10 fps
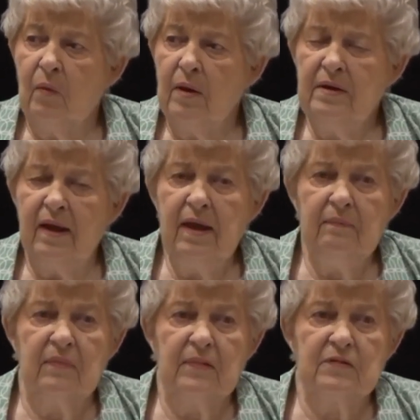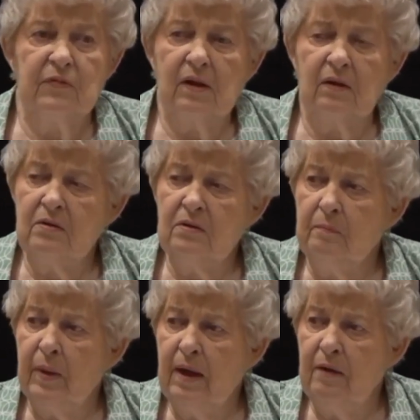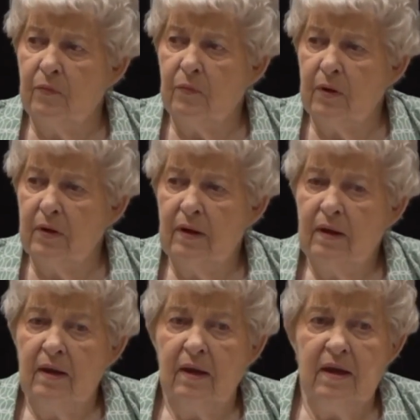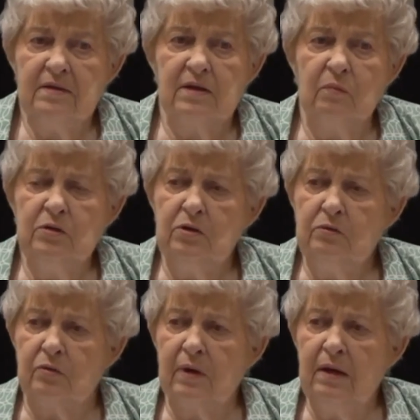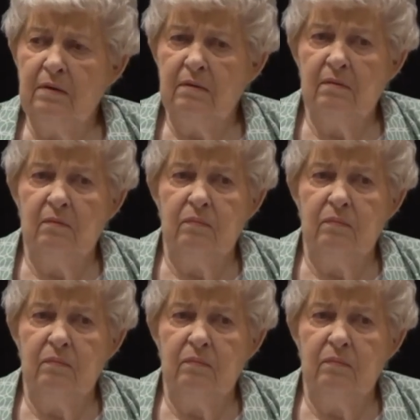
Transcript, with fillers: And one day, this fellow couldn't pay for it. He said, Would you trade